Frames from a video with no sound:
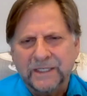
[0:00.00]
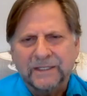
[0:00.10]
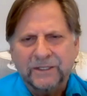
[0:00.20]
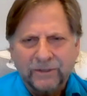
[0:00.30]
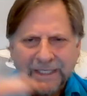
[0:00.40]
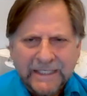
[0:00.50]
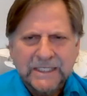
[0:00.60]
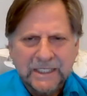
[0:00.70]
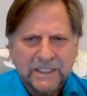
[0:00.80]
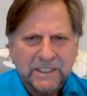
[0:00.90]
that there
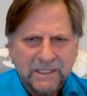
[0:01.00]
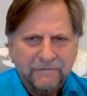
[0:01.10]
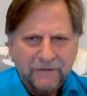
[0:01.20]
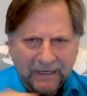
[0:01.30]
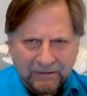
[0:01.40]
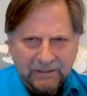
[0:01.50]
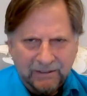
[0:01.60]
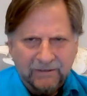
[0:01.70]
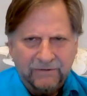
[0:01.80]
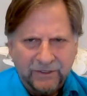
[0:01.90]
is this stuff out
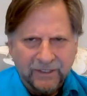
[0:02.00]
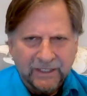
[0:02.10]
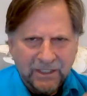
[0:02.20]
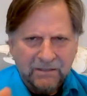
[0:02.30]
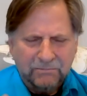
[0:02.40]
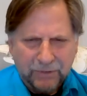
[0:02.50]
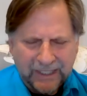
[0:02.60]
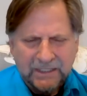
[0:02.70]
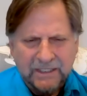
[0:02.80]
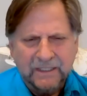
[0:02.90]
there. There is
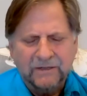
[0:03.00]
complexity.